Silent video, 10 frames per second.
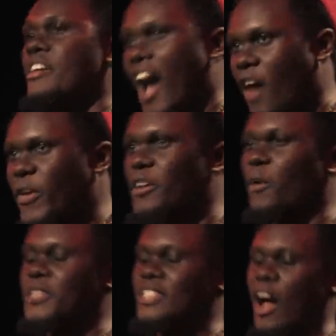Now they know
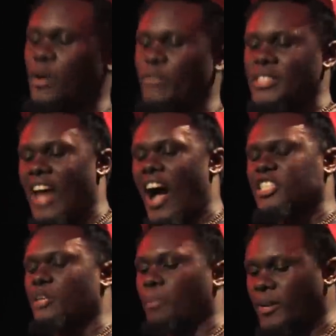the sound of a
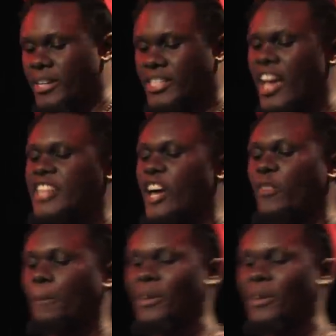dodged bullet. Tell the